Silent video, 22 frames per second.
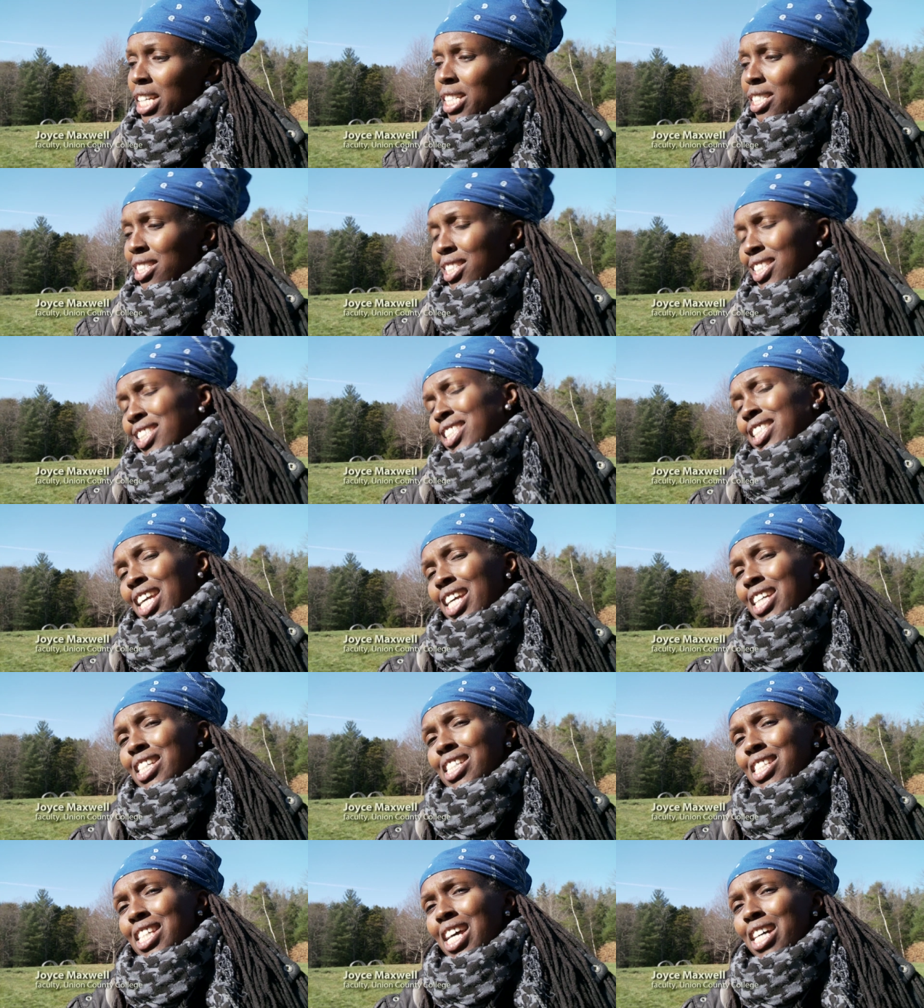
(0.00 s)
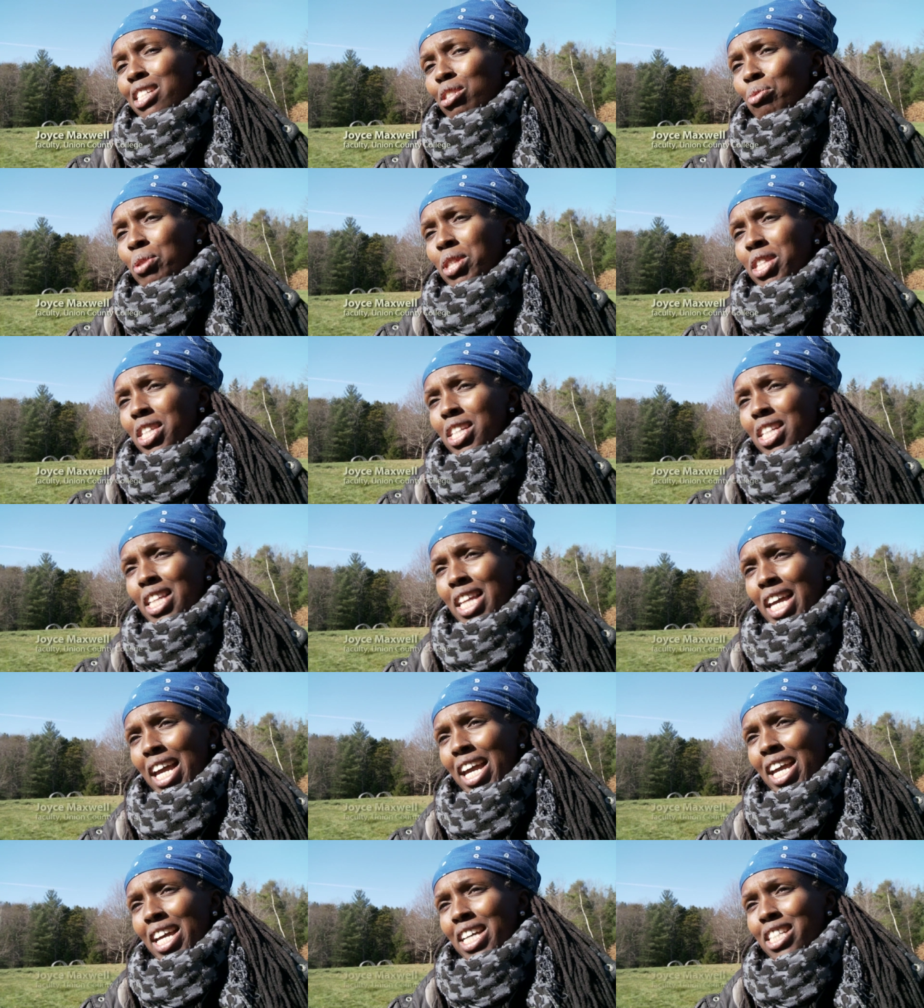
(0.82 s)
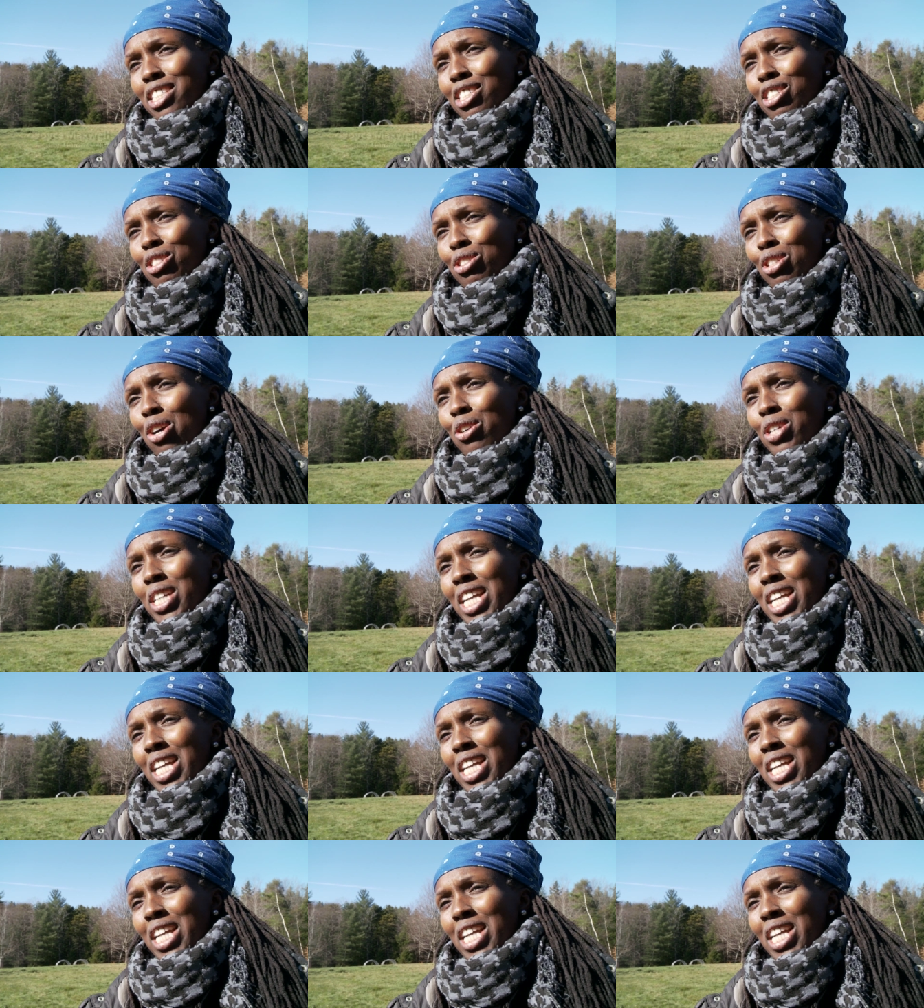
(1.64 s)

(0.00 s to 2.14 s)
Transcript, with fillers: just get in touch with the land, you know,